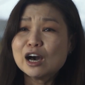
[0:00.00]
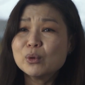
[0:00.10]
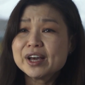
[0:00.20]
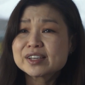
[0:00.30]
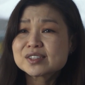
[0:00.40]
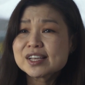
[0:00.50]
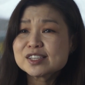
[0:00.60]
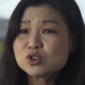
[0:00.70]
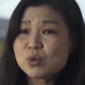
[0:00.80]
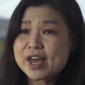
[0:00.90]
Our
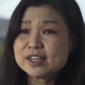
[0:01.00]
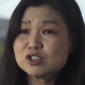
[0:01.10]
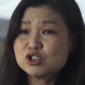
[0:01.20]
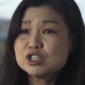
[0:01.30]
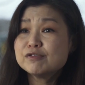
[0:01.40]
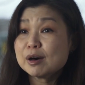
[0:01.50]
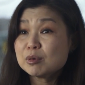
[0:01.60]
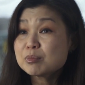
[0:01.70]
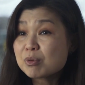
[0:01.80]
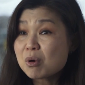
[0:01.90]
Access to Energy
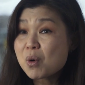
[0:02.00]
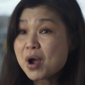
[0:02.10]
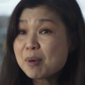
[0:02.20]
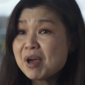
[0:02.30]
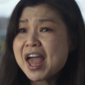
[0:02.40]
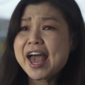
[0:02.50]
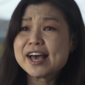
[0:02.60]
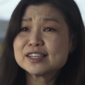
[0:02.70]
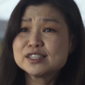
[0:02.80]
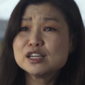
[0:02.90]
Development
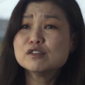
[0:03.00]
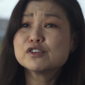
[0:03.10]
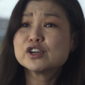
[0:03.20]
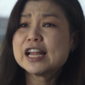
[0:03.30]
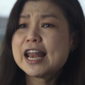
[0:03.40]
Program has delivered